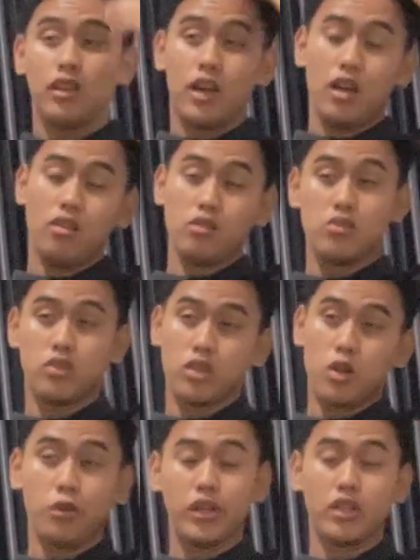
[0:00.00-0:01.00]
I don't even
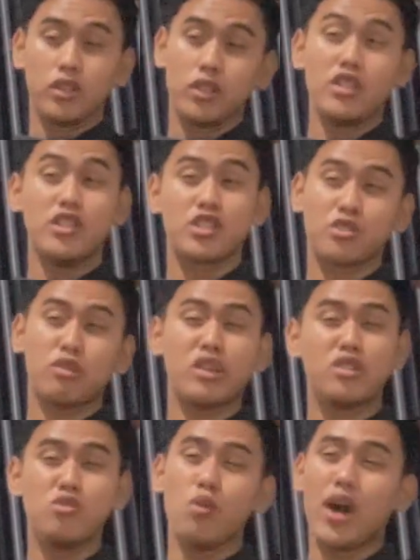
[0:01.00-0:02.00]
know English. Why
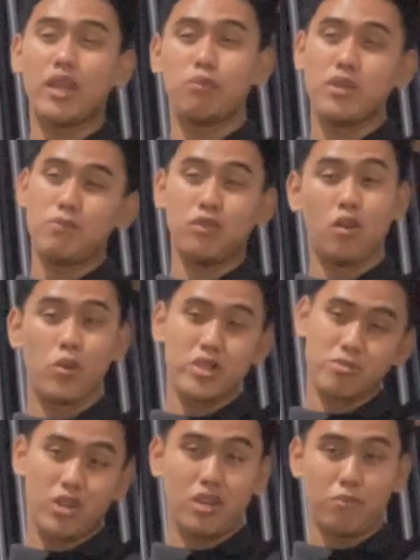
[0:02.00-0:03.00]
do white people
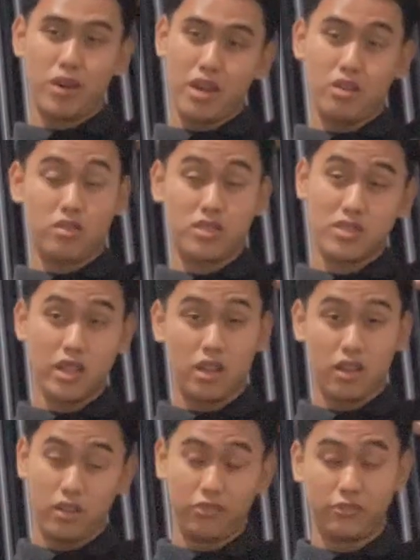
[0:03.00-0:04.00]
always want to buy our
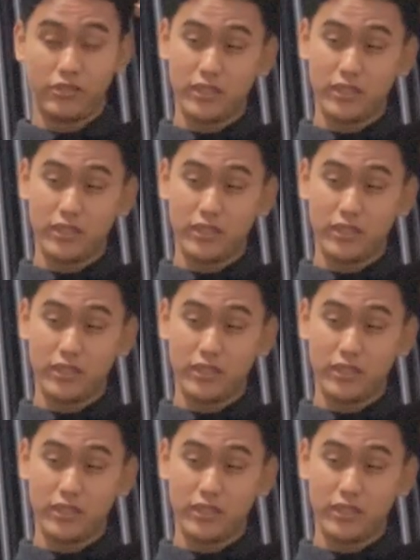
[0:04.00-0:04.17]
stuff?